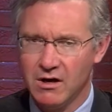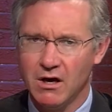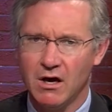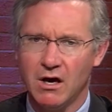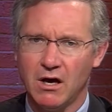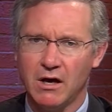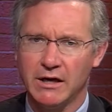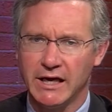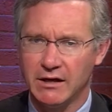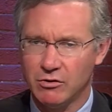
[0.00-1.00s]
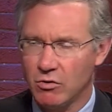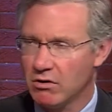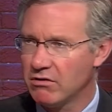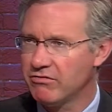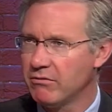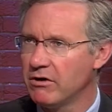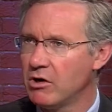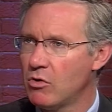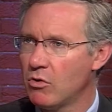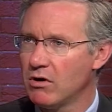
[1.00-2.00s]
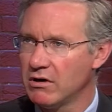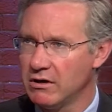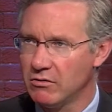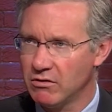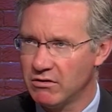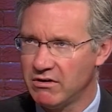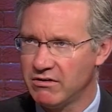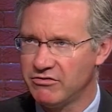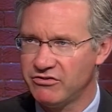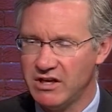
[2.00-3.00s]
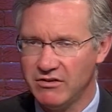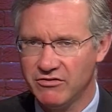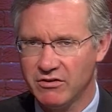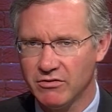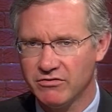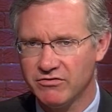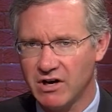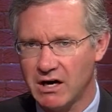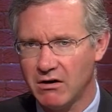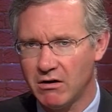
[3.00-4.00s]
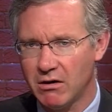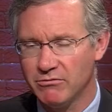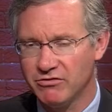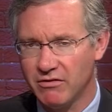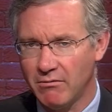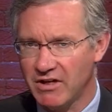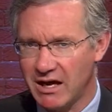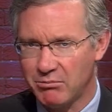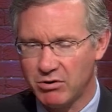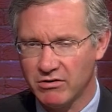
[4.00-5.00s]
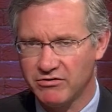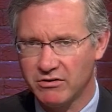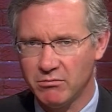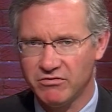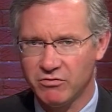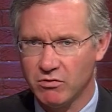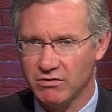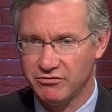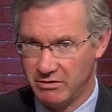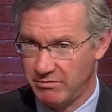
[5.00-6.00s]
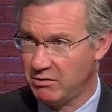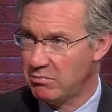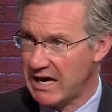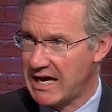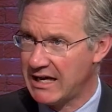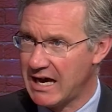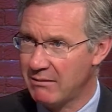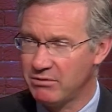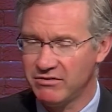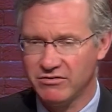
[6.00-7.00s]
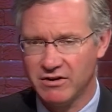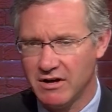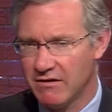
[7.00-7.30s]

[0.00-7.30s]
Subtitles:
get an order from a court in order to seize those firearms from that person before something bad happens.